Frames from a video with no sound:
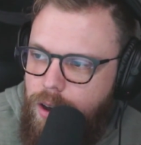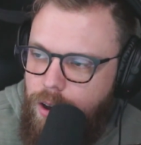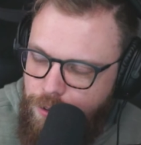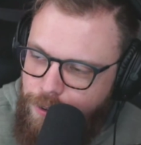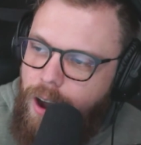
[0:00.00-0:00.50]

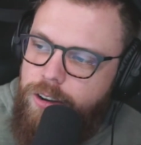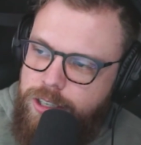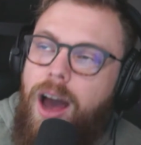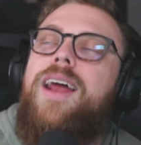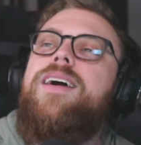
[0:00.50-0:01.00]

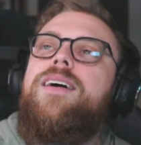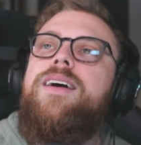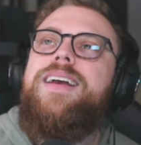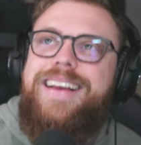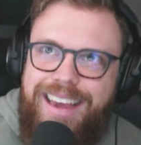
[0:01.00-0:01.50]
Fireside
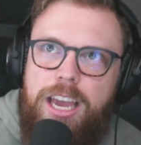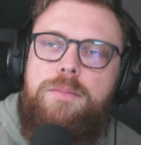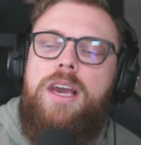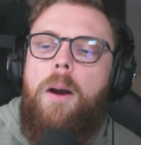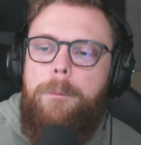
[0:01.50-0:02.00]

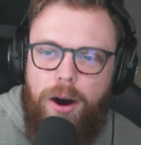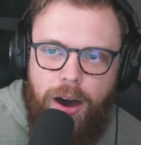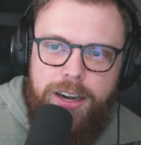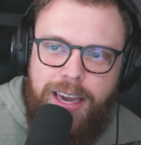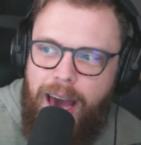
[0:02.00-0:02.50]
Gaming
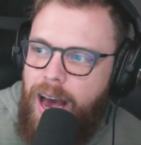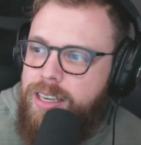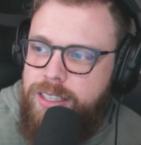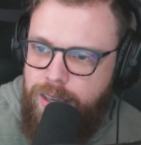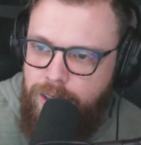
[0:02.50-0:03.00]

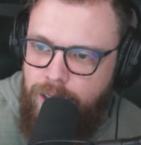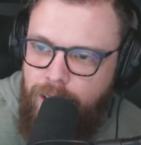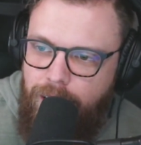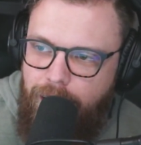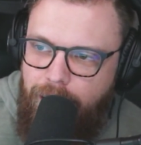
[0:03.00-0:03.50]
Podcast,
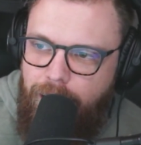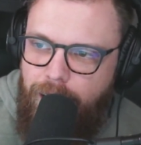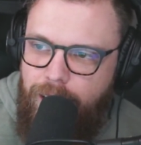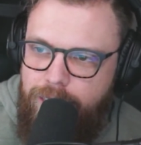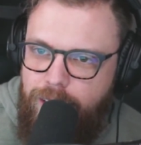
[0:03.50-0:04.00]

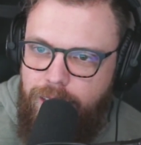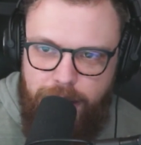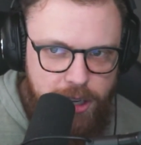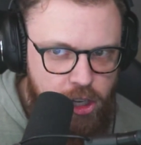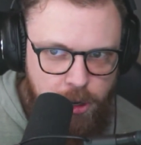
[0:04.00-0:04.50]
and
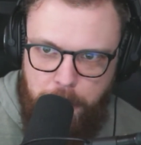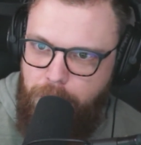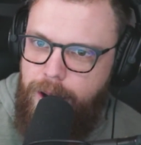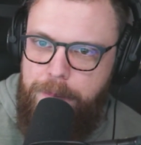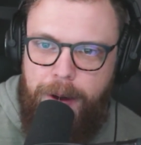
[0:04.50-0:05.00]
it should
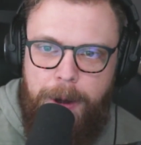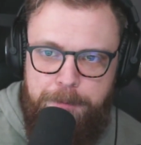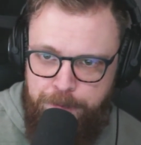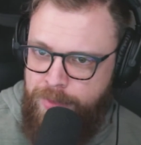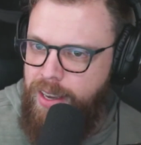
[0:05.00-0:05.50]
pop
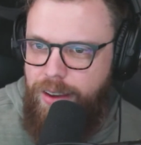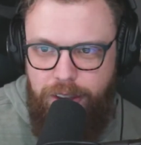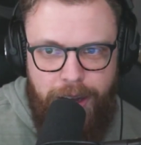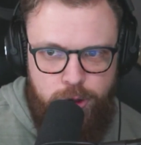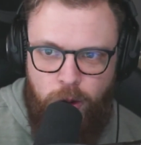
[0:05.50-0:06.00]
up. If you
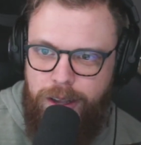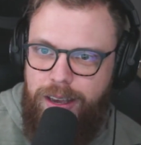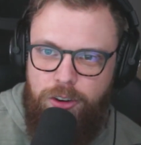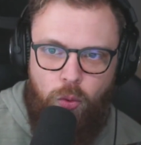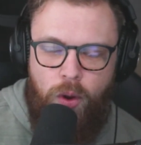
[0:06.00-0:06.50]
guys want to
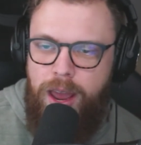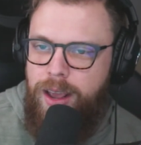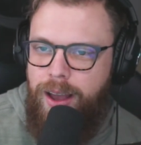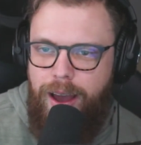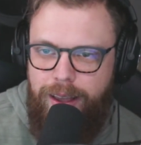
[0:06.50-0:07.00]
give it a
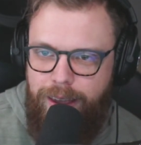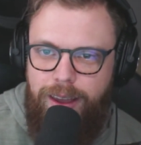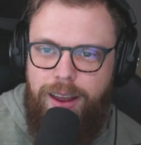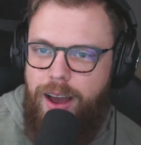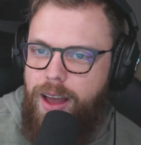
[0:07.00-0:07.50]
rating,
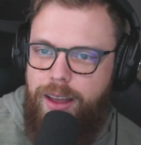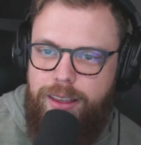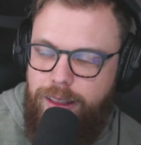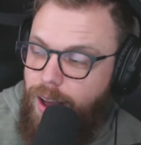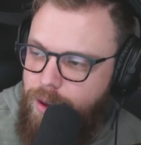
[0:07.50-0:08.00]

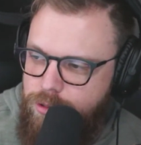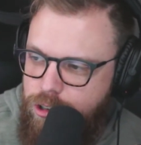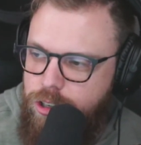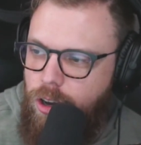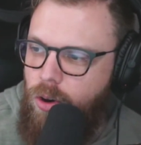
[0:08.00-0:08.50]
I'm
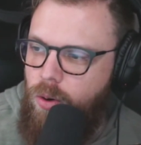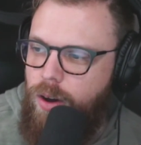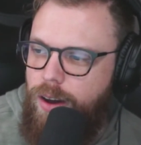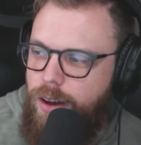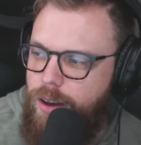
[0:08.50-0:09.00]

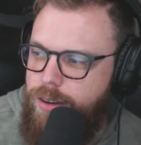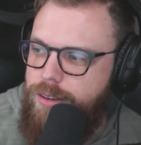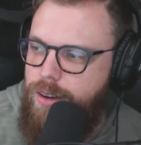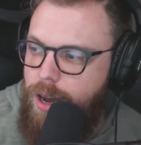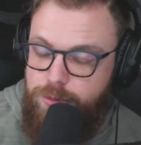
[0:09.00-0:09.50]

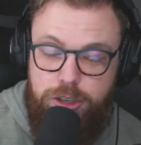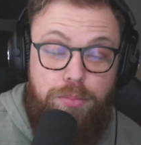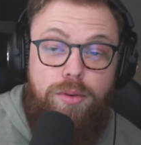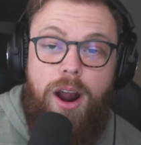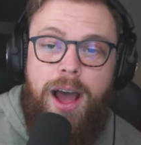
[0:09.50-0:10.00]

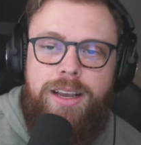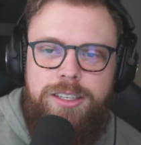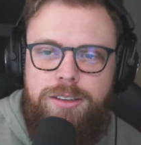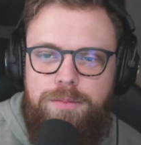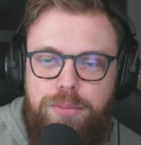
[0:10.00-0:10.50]

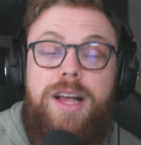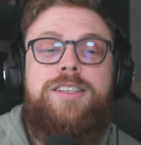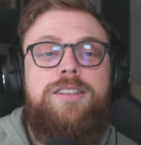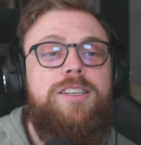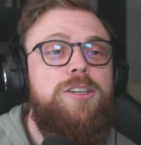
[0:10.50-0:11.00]
surprised,
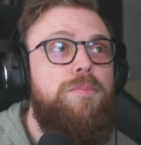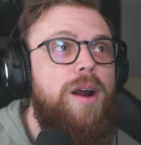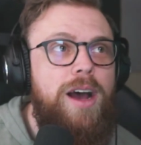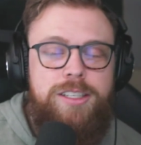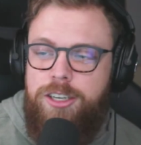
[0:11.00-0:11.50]
pleasantly
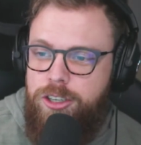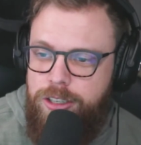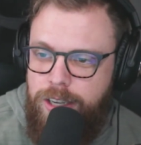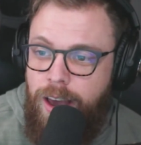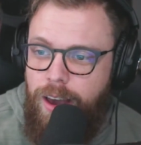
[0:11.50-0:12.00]
surprised, I should
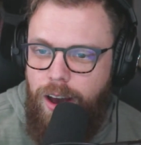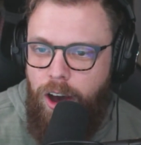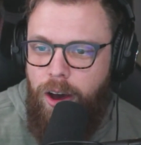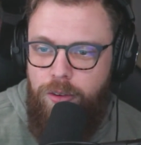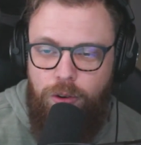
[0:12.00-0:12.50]
say,
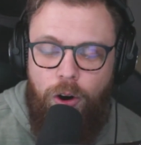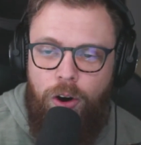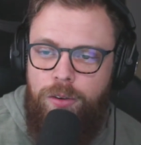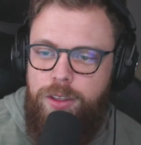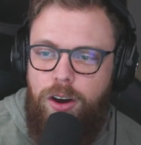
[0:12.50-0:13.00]
of
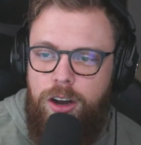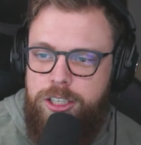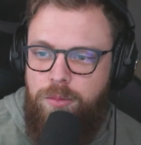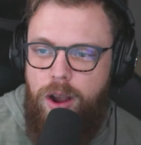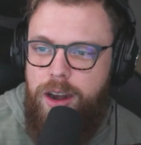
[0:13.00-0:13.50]
all of the
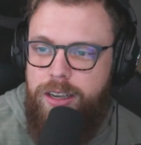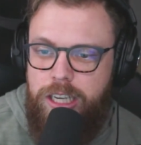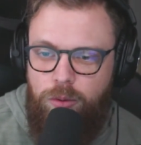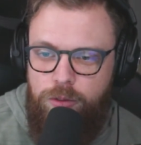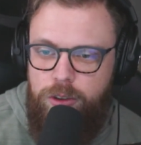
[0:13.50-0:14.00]
awesome ratings
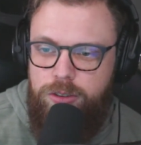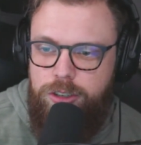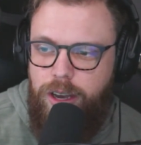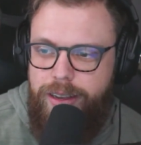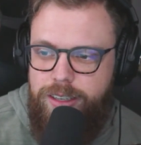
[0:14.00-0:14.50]
and reviews
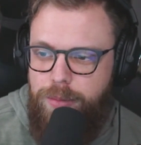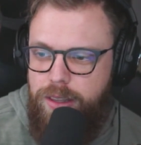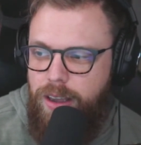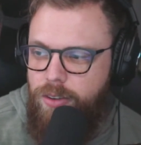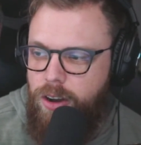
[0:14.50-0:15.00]
you guys have been
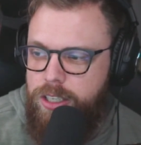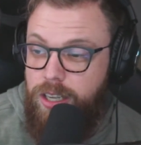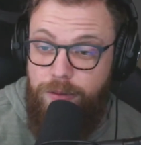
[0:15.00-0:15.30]
leaving on stuff,